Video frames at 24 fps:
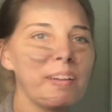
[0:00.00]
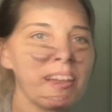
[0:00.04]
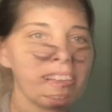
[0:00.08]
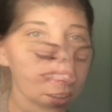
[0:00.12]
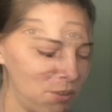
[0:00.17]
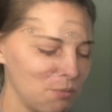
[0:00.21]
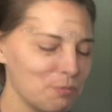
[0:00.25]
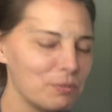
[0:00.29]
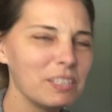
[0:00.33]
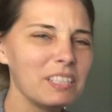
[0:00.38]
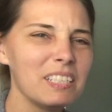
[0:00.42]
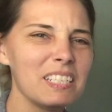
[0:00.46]

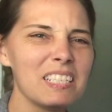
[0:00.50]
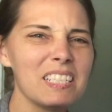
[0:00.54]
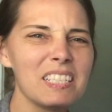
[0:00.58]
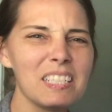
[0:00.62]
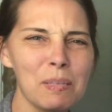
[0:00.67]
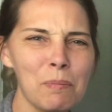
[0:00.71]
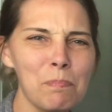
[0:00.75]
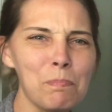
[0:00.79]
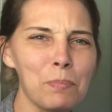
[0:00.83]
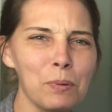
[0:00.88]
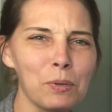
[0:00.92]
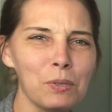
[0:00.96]
A really
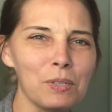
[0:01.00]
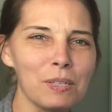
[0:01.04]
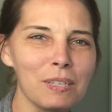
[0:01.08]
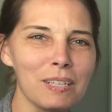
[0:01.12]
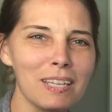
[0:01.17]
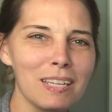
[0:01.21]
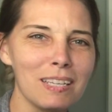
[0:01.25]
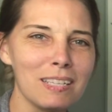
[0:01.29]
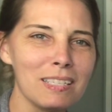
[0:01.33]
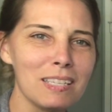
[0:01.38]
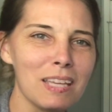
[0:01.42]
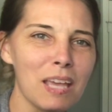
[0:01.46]
simple
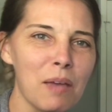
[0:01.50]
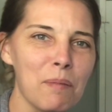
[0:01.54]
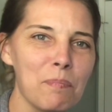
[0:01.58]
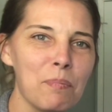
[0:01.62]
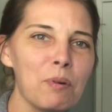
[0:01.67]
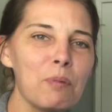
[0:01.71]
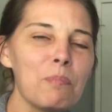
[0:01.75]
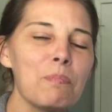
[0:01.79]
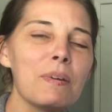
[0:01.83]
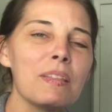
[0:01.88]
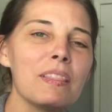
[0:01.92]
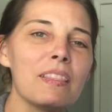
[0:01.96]
looking
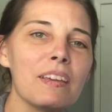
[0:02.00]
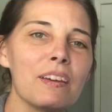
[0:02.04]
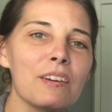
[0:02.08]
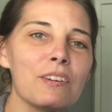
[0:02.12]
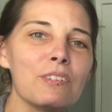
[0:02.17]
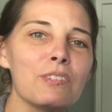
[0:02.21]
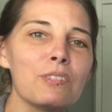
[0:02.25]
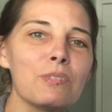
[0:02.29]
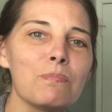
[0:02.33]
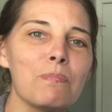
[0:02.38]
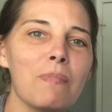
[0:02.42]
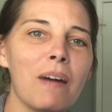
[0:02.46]
table, but
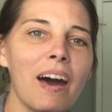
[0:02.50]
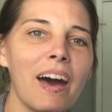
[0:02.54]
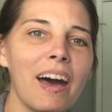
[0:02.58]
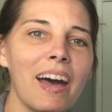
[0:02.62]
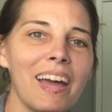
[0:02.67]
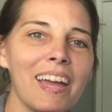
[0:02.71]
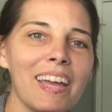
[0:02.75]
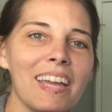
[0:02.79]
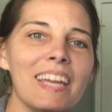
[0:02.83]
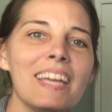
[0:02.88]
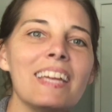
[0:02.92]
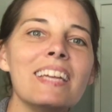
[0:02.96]
there's
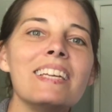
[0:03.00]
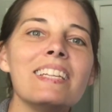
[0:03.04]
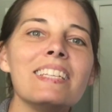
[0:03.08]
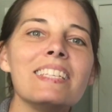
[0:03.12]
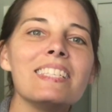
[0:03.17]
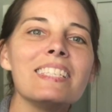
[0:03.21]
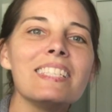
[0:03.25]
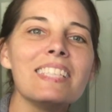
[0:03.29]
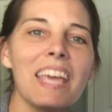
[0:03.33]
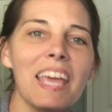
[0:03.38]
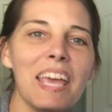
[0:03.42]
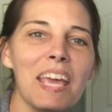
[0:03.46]
my
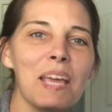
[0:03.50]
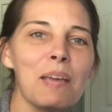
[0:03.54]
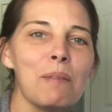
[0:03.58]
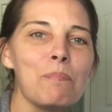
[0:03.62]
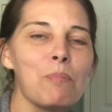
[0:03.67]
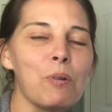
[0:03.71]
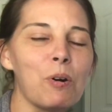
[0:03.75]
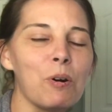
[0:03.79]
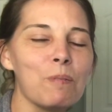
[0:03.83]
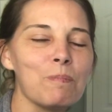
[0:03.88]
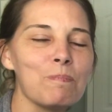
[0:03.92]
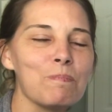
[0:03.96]

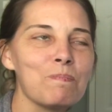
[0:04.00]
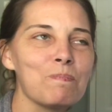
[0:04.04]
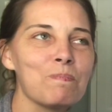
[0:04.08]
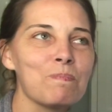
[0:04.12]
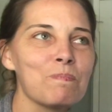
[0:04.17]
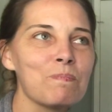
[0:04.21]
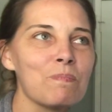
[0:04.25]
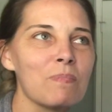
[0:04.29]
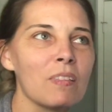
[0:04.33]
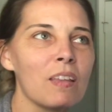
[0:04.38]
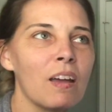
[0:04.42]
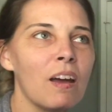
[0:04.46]
table.
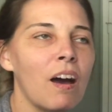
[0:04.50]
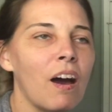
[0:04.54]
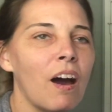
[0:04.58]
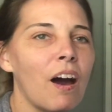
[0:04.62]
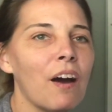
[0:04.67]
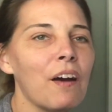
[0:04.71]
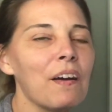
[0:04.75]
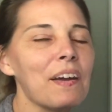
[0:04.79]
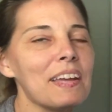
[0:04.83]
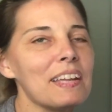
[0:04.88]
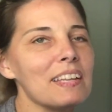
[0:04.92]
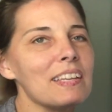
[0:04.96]

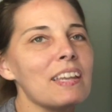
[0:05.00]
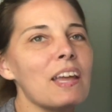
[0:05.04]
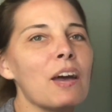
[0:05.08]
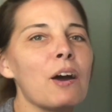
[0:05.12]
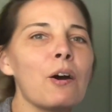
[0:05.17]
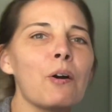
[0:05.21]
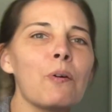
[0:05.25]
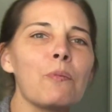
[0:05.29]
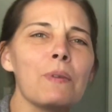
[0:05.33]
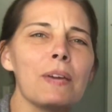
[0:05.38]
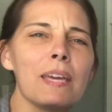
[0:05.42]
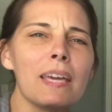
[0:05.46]
All right,
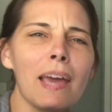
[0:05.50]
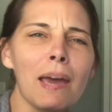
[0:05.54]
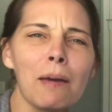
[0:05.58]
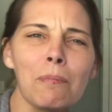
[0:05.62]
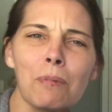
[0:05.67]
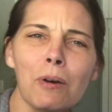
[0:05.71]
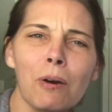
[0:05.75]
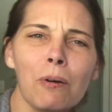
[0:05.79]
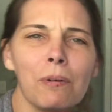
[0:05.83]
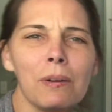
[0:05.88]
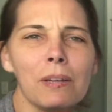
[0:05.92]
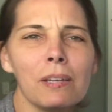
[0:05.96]
now we
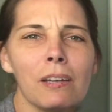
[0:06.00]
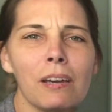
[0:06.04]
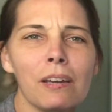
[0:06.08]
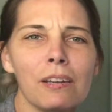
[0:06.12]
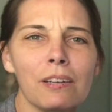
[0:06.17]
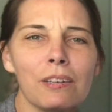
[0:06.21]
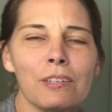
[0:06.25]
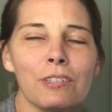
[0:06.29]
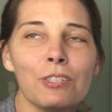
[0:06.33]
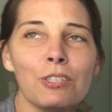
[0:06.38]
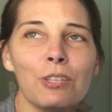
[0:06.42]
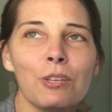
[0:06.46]
kept going on
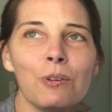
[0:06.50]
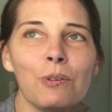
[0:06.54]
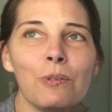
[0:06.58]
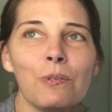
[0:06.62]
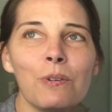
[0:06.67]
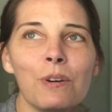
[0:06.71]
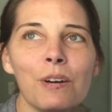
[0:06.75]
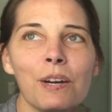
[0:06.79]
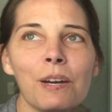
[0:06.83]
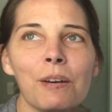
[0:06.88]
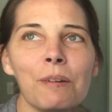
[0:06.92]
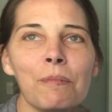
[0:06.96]
our
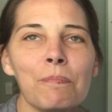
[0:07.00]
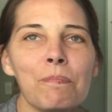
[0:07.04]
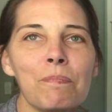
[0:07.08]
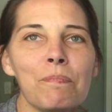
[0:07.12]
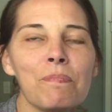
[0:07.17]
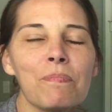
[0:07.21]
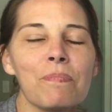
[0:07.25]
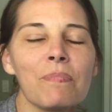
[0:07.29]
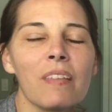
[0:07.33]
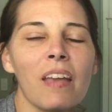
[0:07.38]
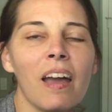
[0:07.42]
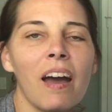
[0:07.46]
tour.
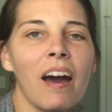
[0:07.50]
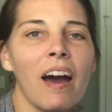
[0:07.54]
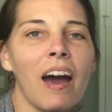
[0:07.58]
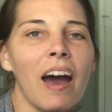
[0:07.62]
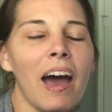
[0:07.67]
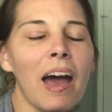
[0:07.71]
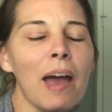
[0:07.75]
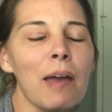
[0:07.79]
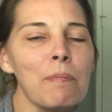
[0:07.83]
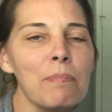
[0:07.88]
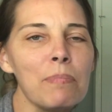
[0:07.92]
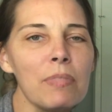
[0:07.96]

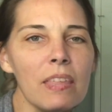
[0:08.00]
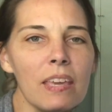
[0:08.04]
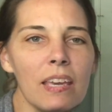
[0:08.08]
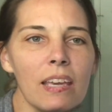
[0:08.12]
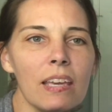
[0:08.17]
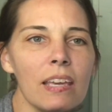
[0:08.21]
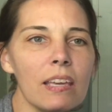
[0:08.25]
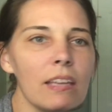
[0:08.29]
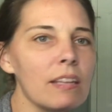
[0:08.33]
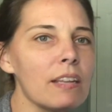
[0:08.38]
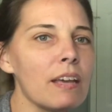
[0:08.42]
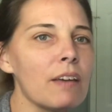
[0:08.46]
I'm
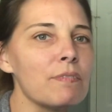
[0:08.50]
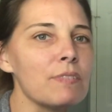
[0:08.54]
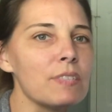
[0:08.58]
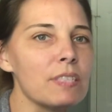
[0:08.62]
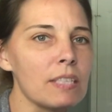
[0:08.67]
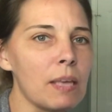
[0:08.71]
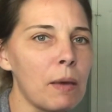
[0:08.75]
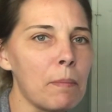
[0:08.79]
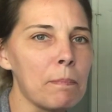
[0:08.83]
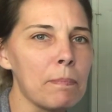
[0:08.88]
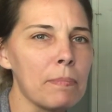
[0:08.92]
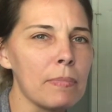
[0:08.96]
thinking of
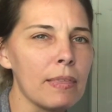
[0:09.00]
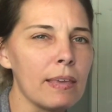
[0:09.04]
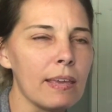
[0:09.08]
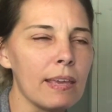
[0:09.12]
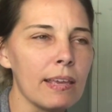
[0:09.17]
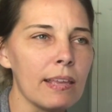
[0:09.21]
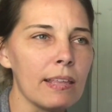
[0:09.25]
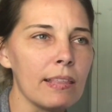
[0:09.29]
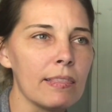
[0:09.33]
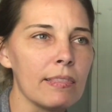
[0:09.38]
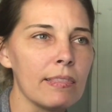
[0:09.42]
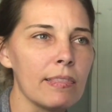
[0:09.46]

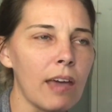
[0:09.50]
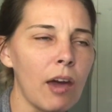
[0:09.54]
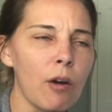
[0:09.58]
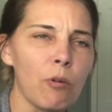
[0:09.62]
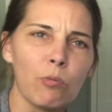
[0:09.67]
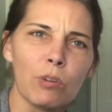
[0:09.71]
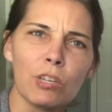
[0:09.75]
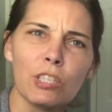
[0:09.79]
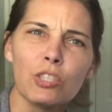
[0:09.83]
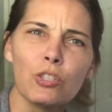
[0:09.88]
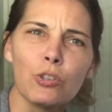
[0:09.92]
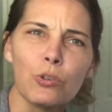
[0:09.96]
something that
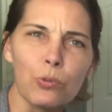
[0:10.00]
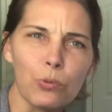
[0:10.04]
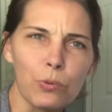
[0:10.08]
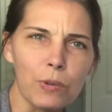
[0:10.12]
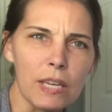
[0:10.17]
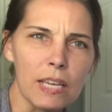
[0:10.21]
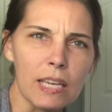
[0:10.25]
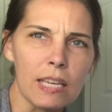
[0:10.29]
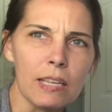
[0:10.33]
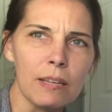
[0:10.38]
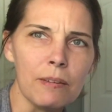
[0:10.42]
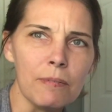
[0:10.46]
was
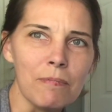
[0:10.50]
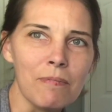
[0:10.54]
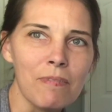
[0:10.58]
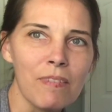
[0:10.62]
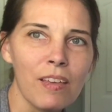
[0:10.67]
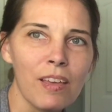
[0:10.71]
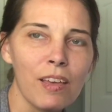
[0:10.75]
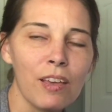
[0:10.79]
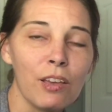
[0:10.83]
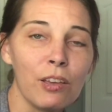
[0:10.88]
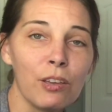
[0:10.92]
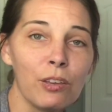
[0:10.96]
green.
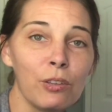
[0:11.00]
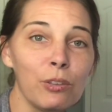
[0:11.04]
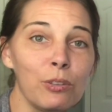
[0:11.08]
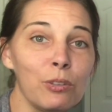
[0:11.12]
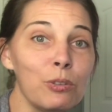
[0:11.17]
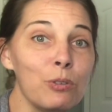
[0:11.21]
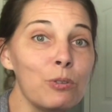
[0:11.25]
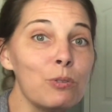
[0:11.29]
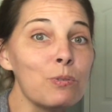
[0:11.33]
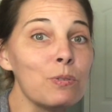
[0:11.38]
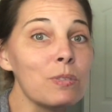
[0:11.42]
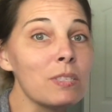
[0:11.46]

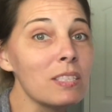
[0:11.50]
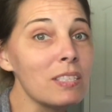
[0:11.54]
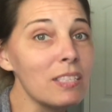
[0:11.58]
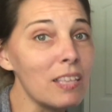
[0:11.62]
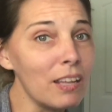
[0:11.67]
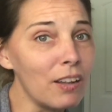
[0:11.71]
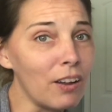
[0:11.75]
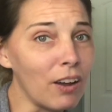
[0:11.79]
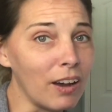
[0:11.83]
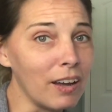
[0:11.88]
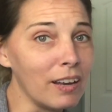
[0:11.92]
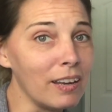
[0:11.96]
You
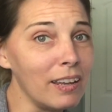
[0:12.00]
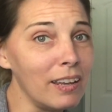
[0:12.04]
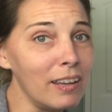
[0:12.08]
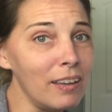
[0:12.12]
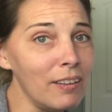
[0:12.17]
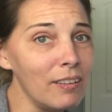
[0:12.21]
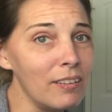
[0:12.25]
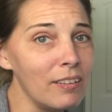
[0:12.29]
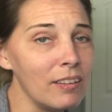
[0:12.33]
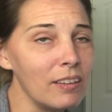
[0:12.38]
sit on it.